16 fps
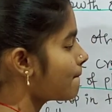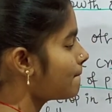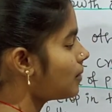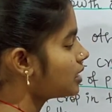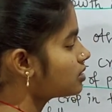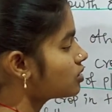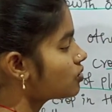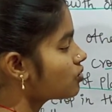
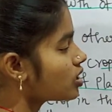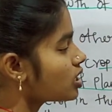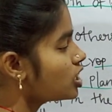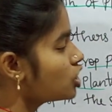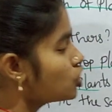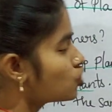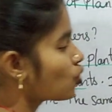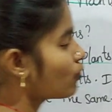better
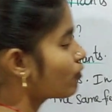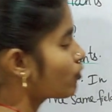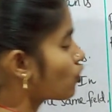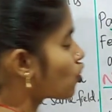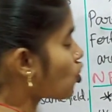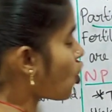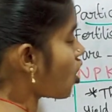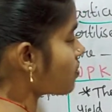yield of
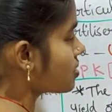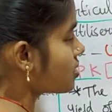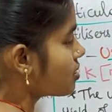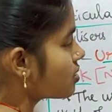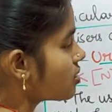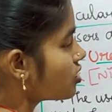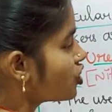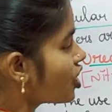crops
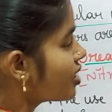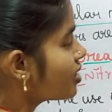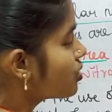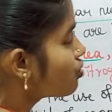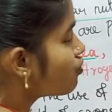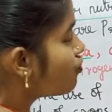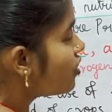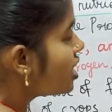such as
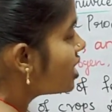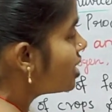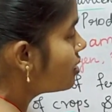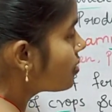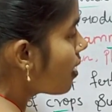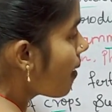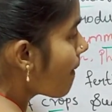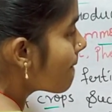wheat,
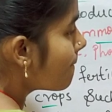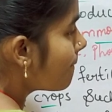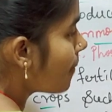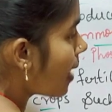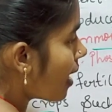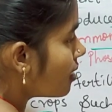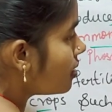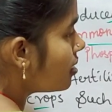
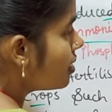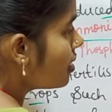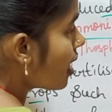paddy